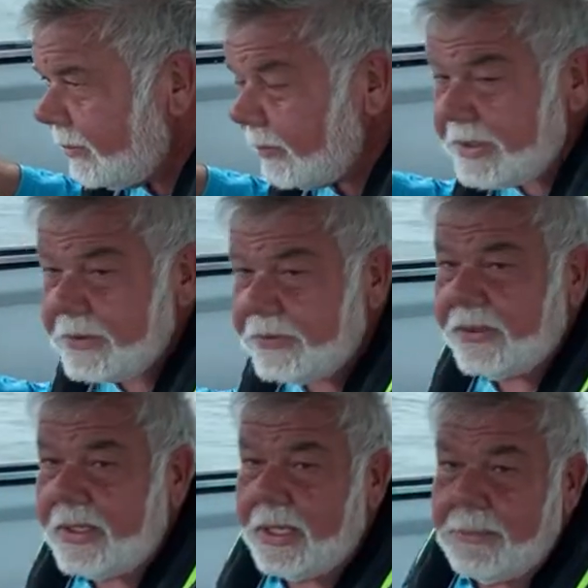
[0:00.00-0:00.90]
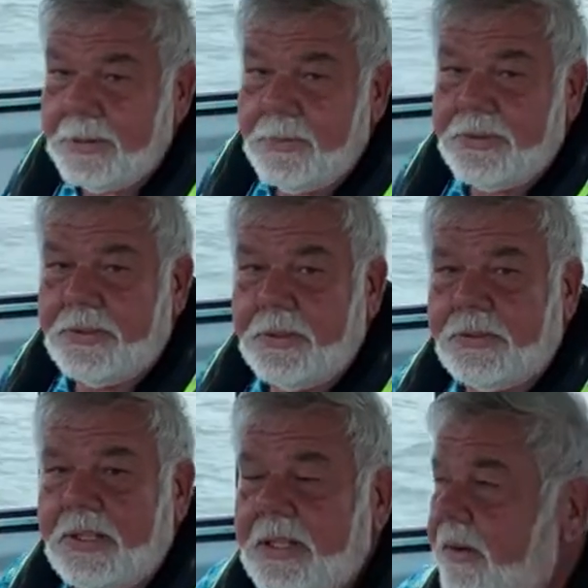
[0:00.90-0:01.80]
But we do see, I mean, we
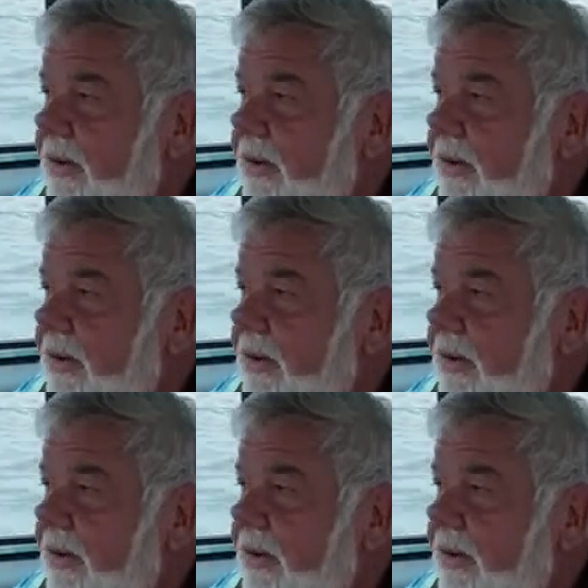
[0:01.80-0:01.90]
still see our